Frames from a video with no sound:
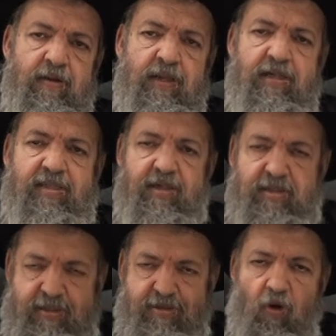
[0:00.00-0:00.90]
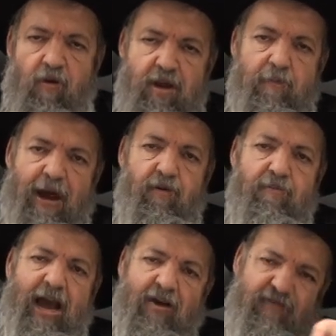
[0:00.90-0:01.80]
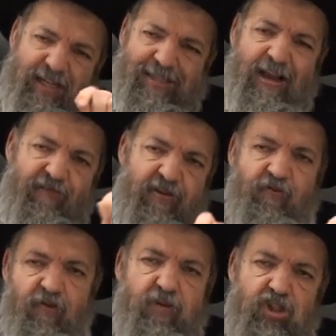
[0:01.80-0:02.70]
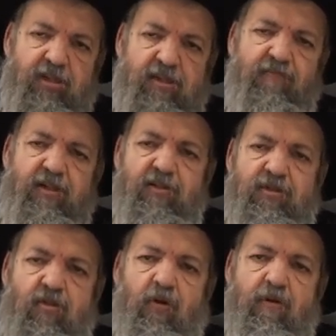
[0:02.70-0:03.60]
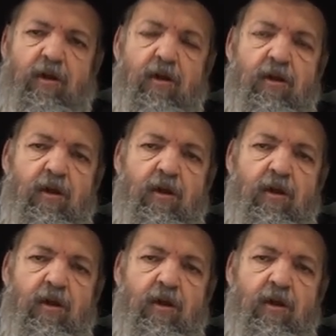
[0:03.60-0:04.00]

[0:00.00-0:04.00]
There's a story about Rabbi Yaakov. There's different versions of this story.